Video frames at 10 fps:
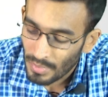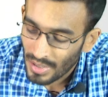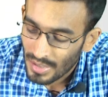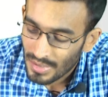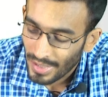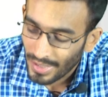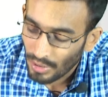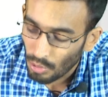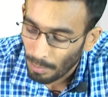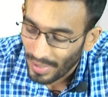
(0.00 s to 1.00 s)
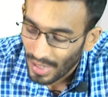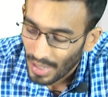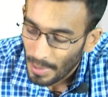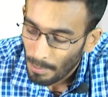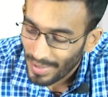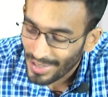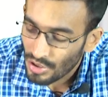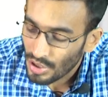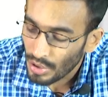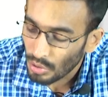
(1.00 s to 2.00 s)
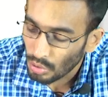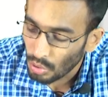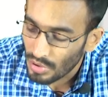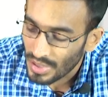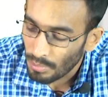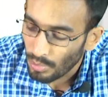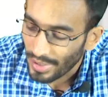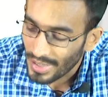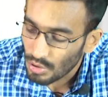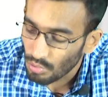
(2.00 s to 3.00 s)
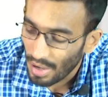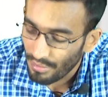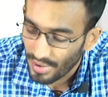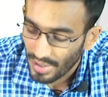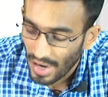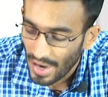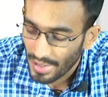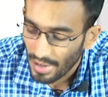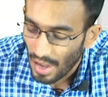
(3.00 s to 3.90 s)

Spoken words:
decided to pay pension to those employees who have retired